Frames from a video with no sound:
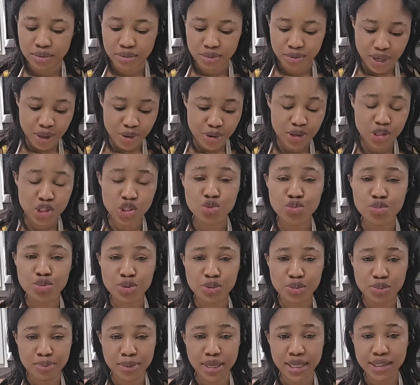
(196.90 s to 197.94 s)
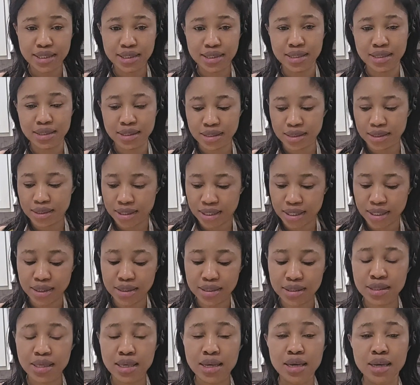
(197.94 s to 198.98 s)
we're going to be mixing
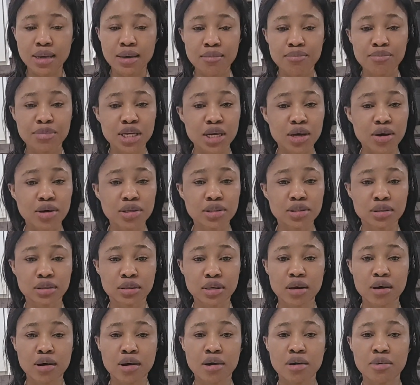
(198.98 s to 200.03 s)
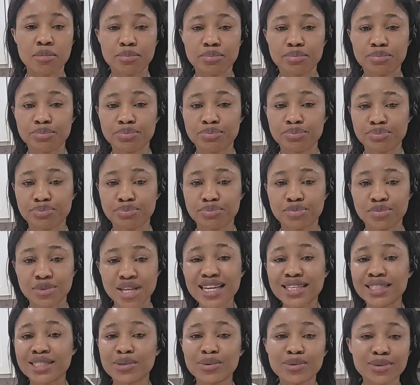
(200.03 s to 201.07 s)
this, because
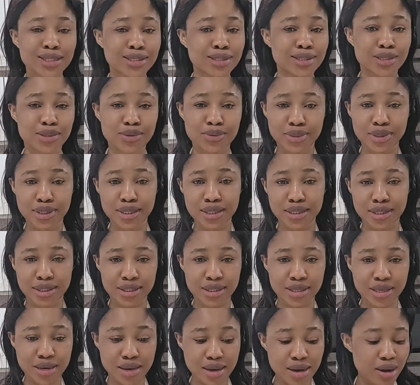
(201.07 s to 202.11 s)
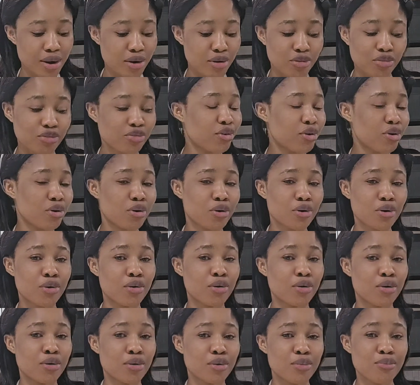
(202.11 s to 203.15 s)
that is the only thing you need for
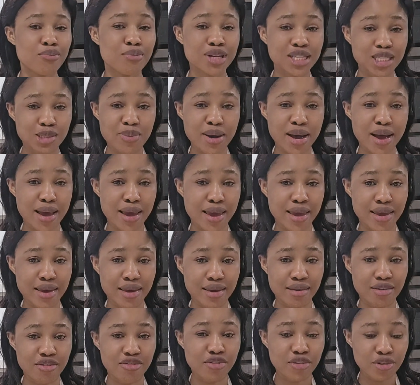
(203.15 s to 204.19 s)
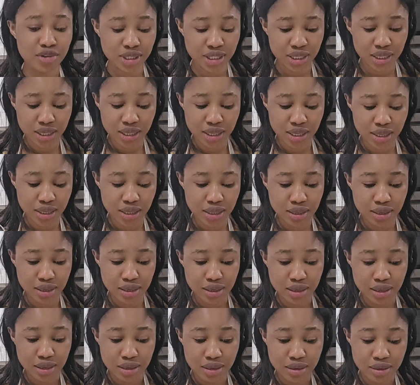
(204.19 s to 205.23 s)
meat pie, for the
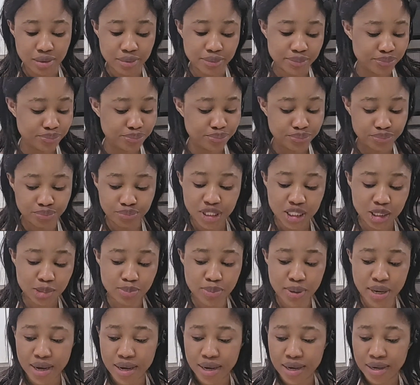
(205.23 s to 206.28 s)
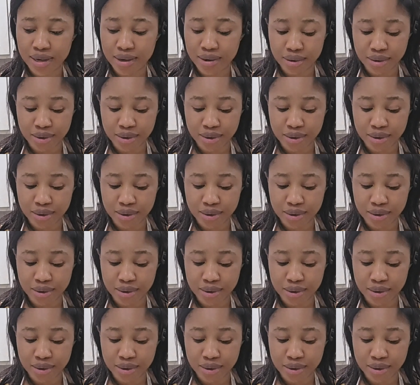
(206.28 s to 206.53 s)
meat pie